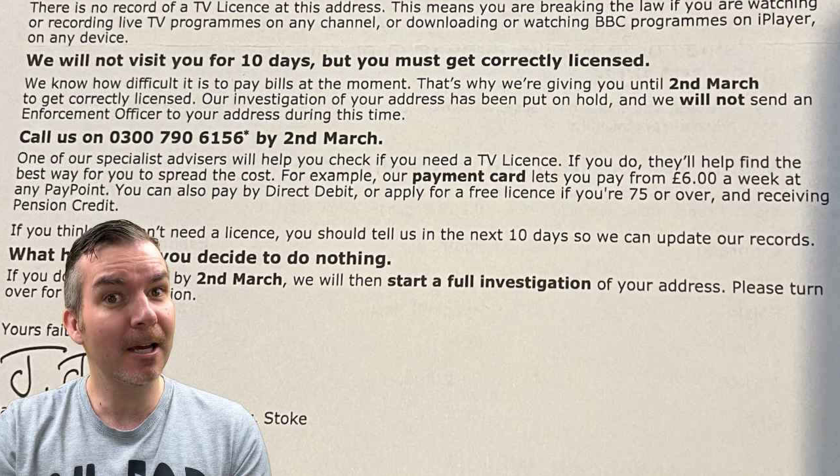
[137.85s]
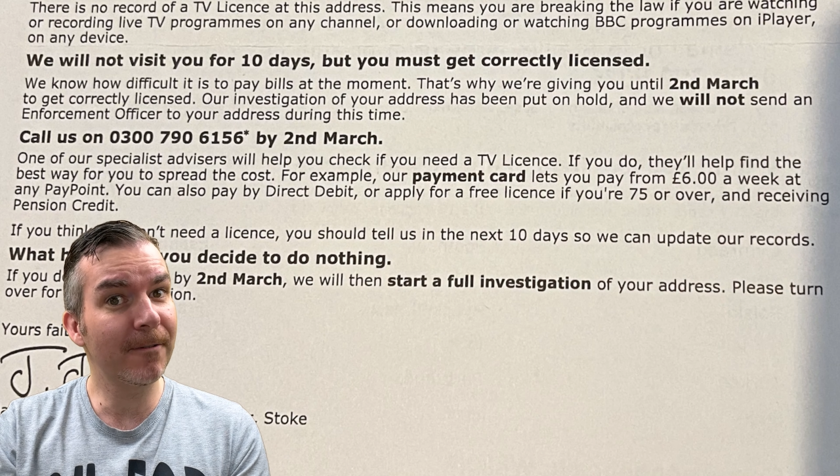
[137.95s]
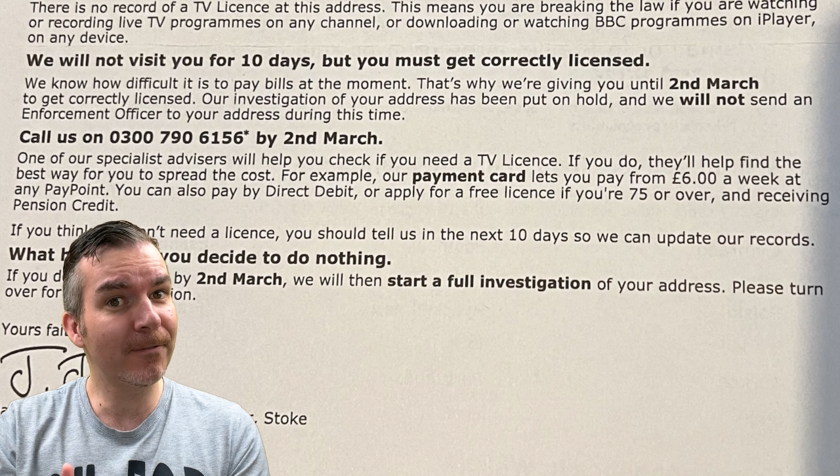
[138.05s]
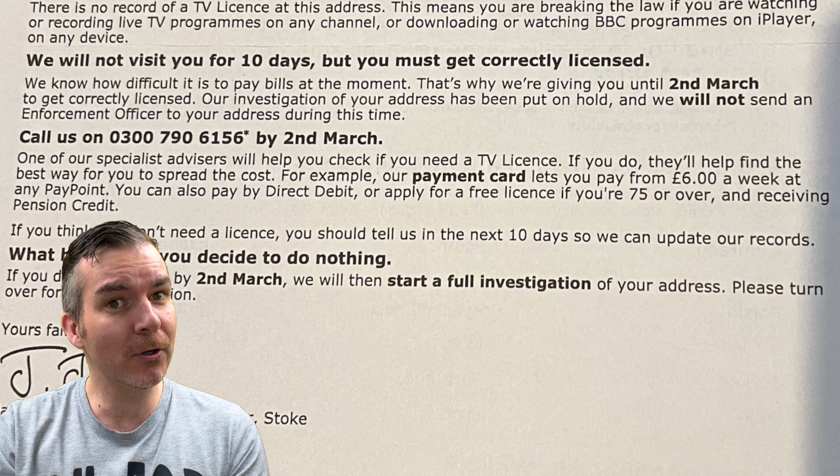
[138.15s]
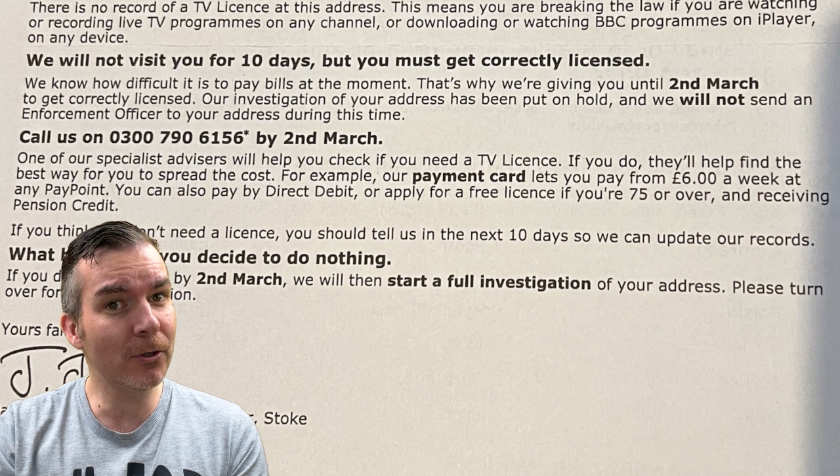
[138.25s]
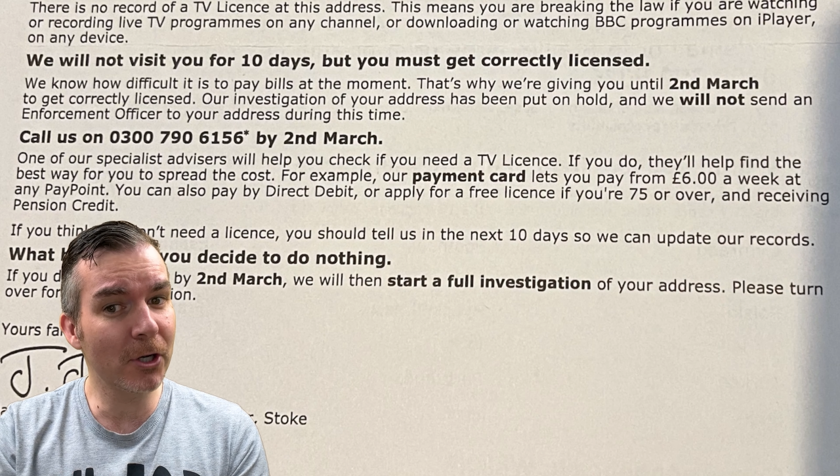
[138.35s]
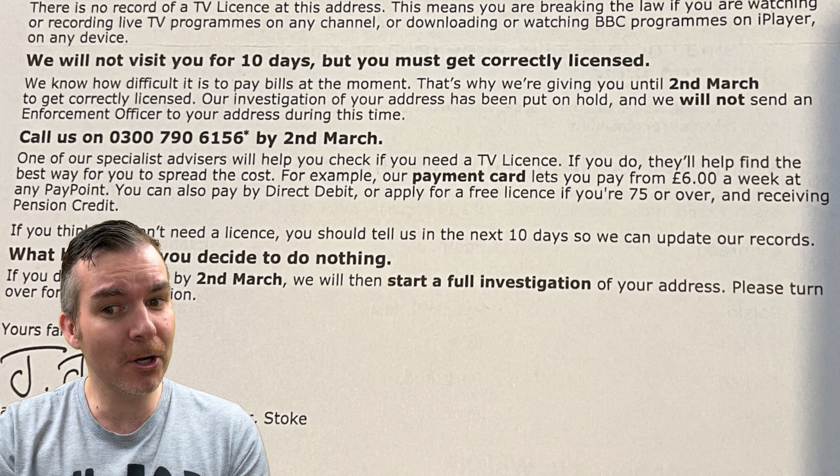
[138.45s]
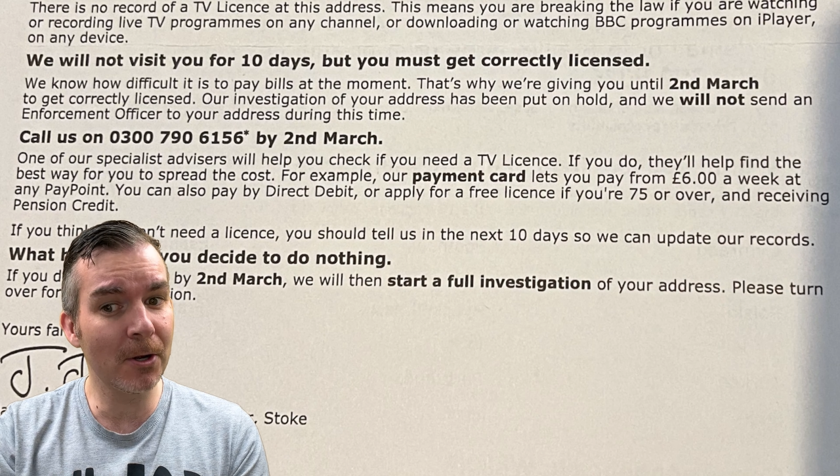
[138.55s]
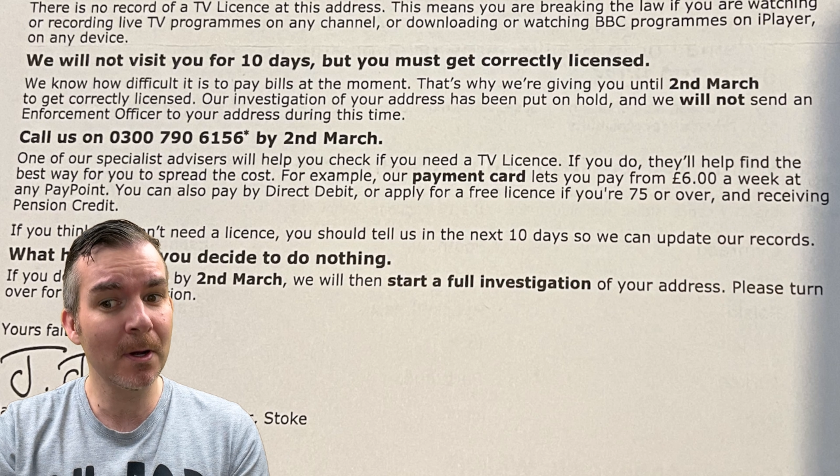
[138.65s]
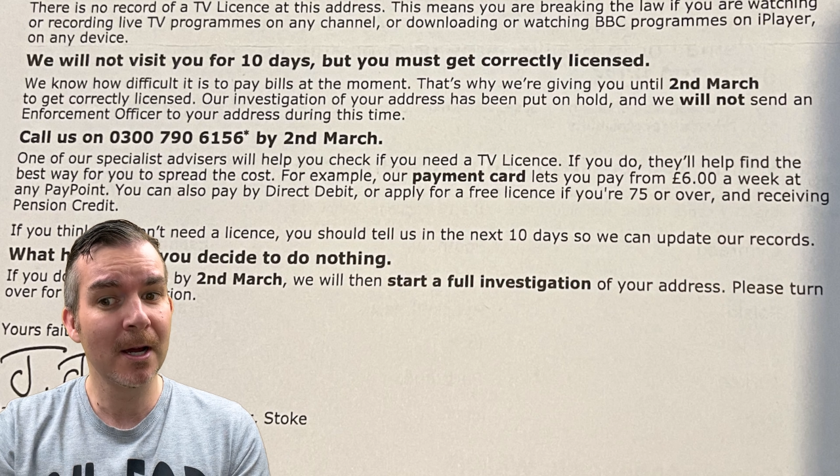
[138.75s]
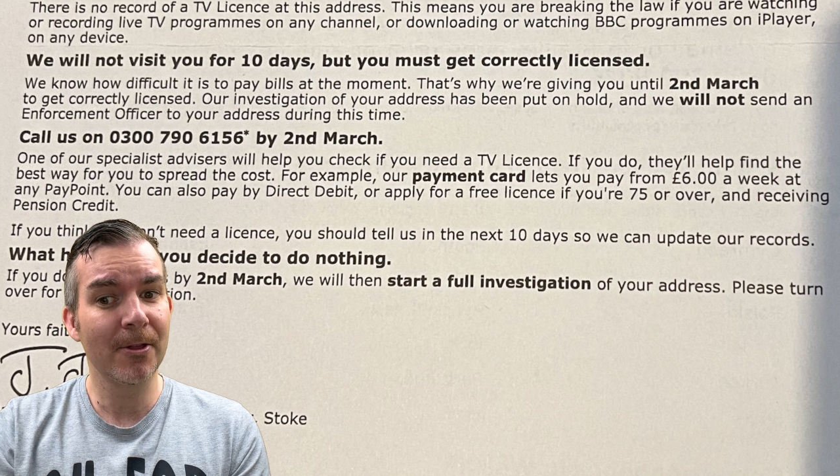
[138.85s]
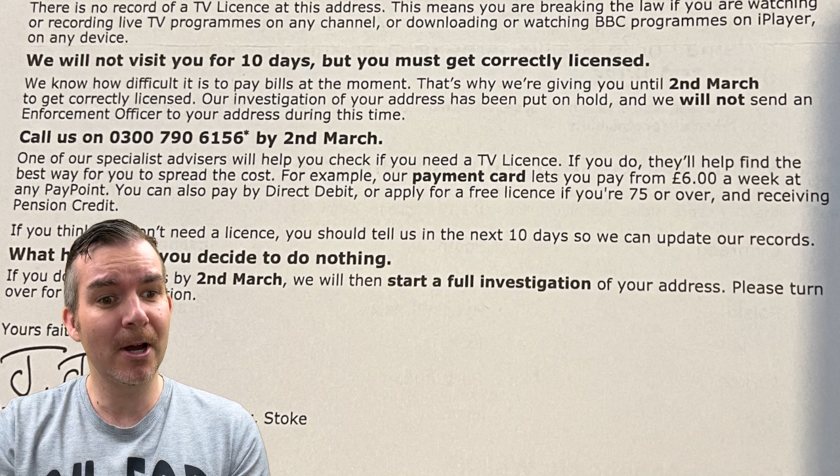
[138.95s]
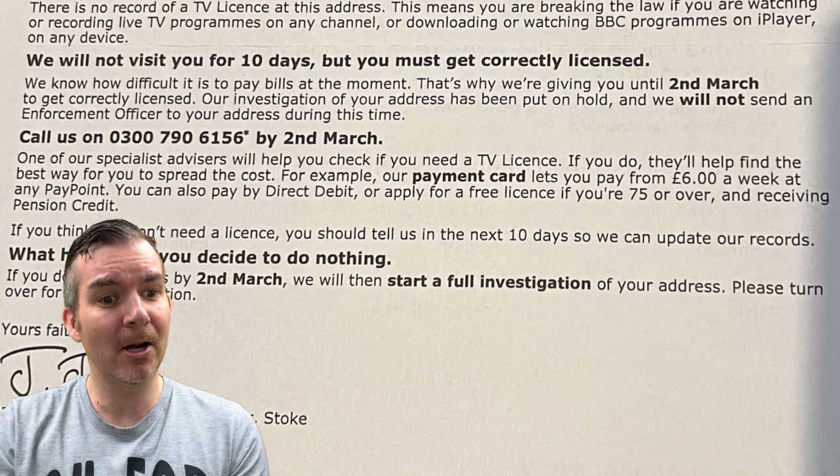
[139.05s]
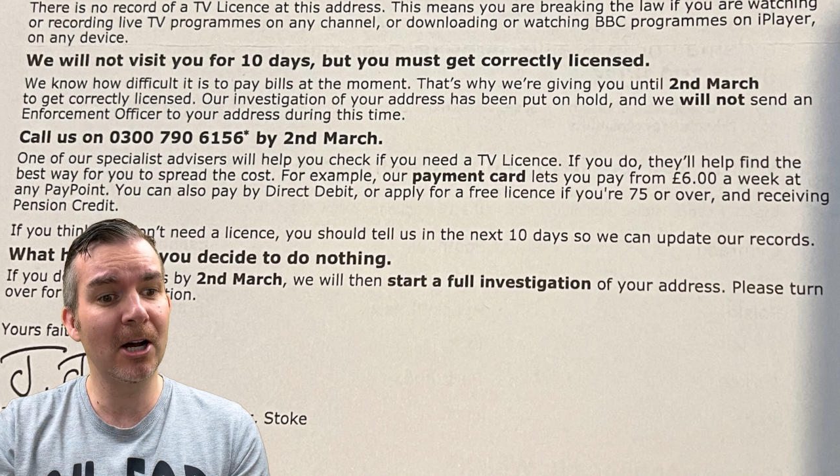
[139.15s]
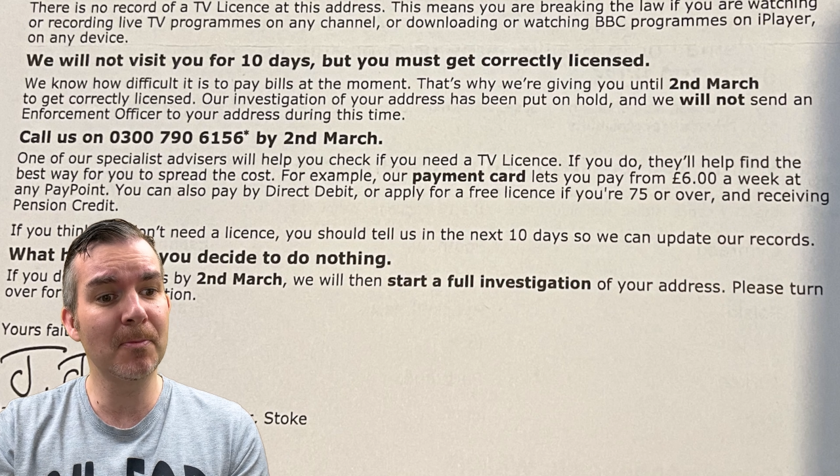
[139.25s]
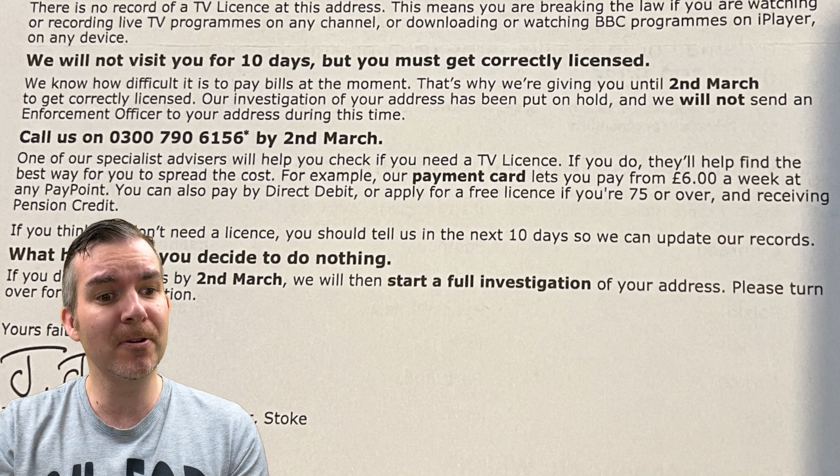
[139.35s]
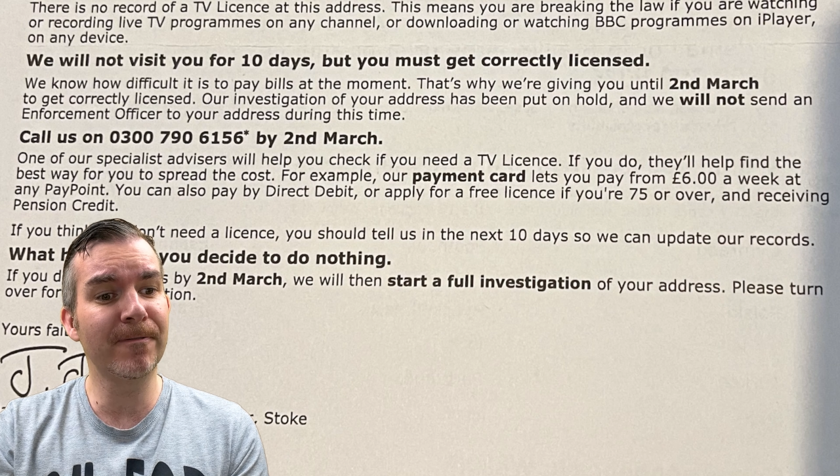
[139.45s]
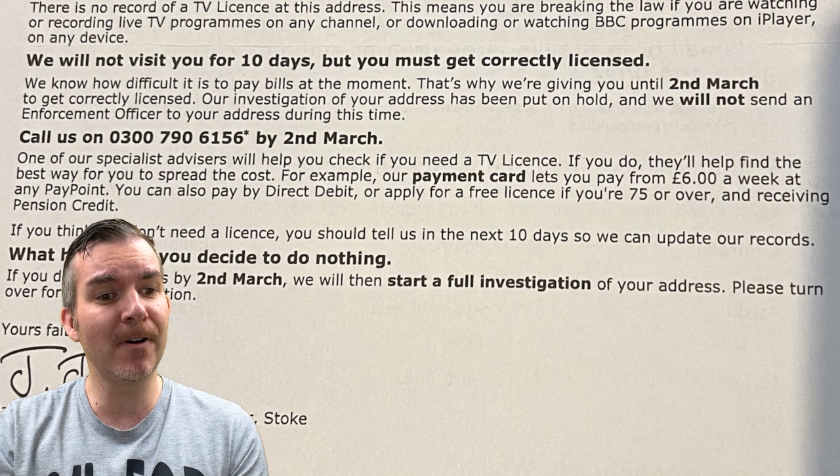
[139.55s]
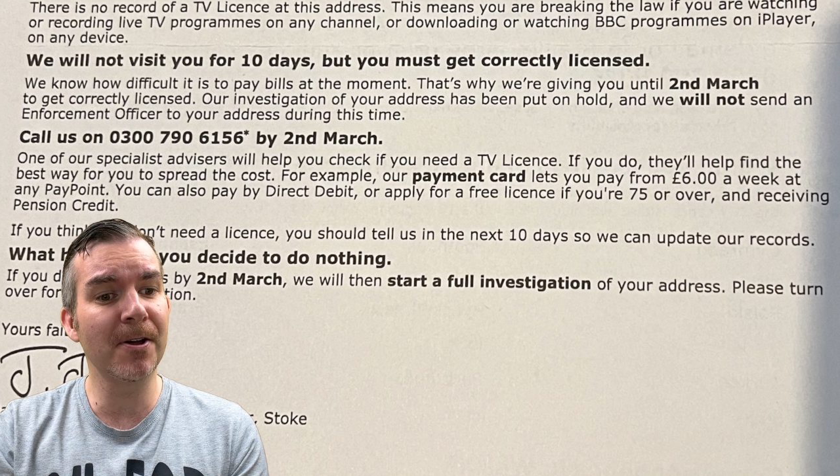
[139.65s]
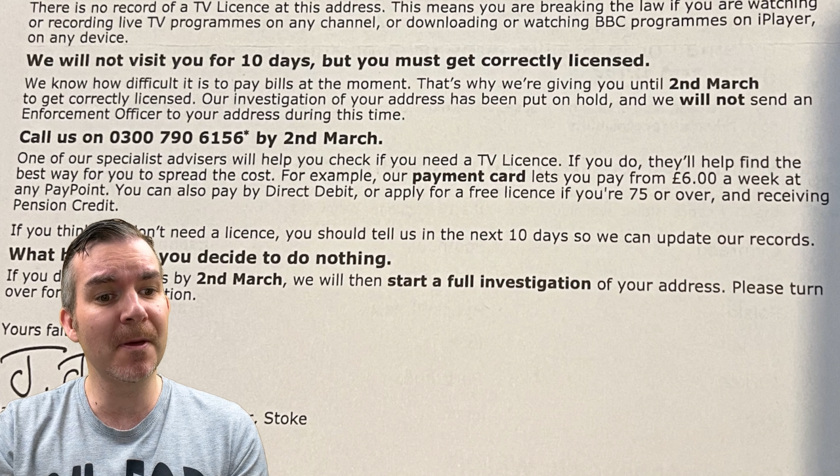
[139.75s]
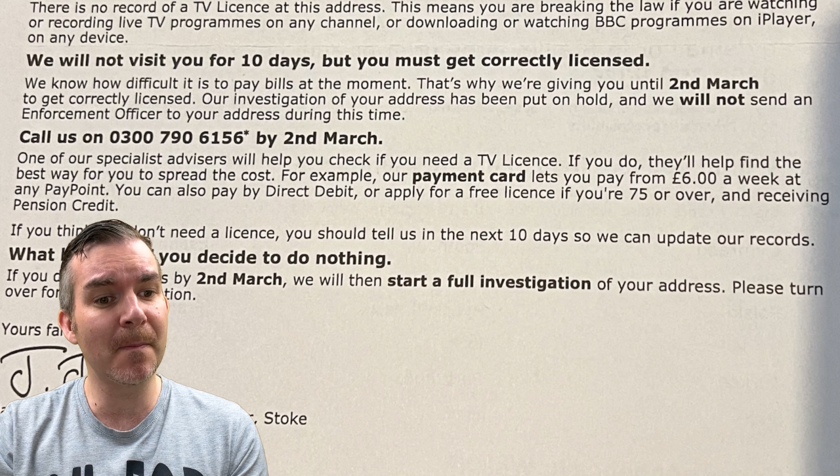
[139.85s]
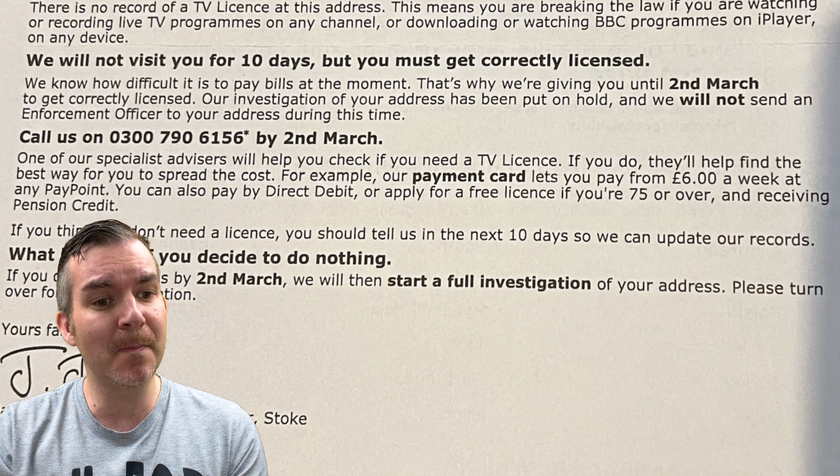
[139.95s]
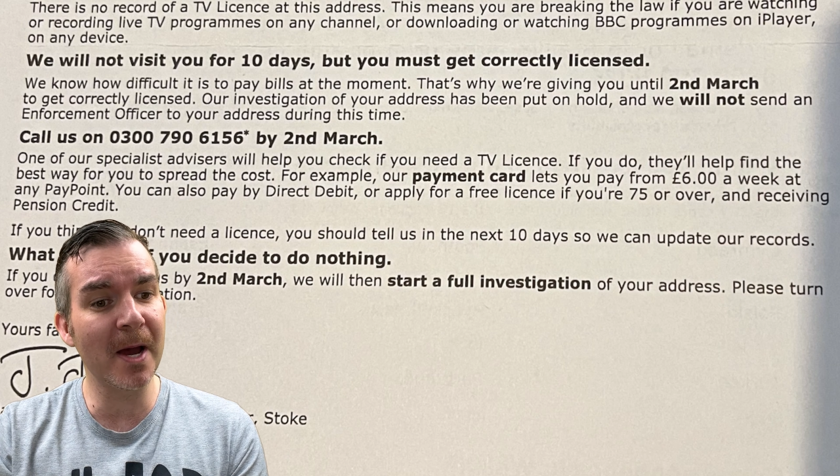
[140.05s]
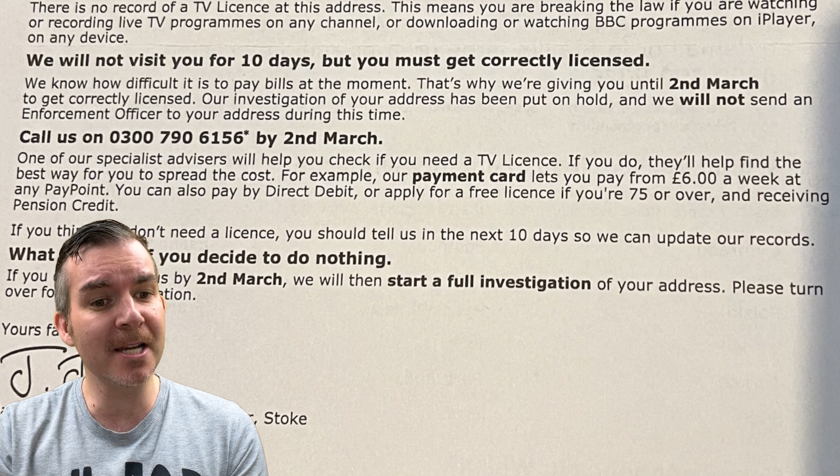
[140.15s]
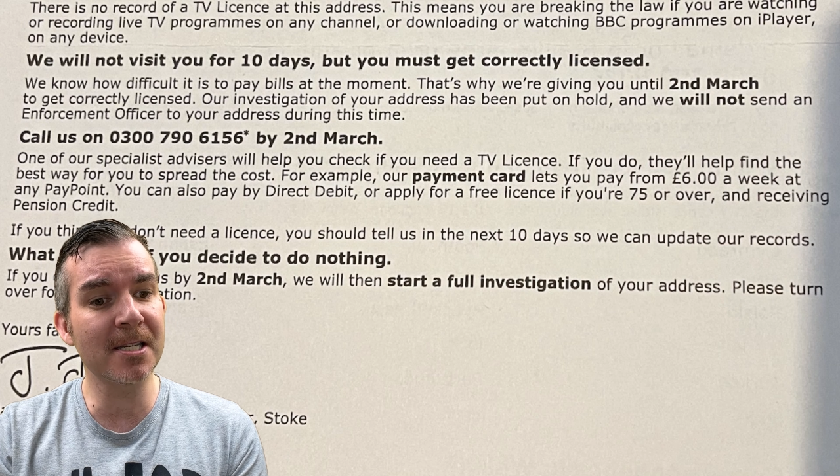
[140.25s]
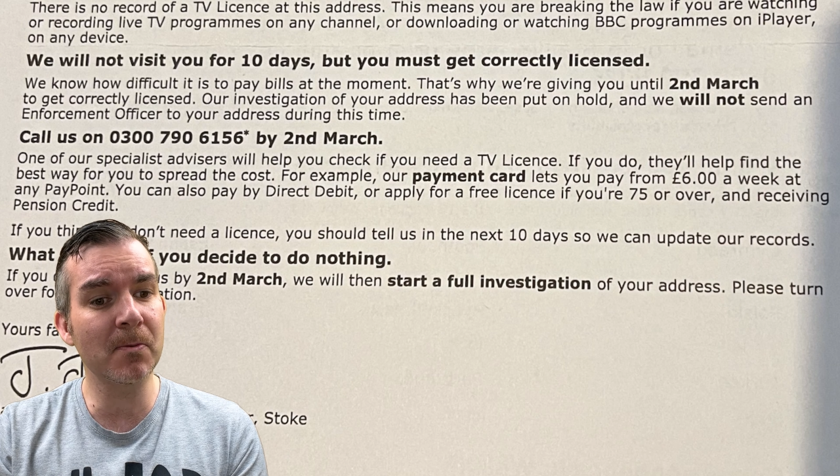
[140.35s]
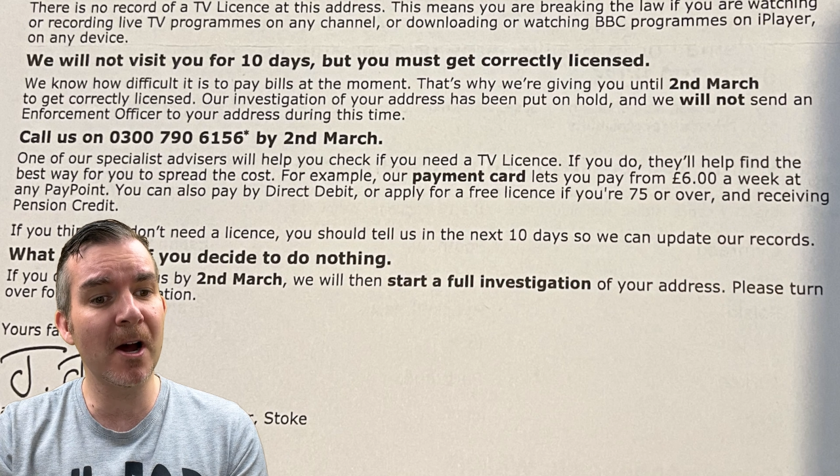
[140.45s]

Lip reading: If you do, they'll help you find the best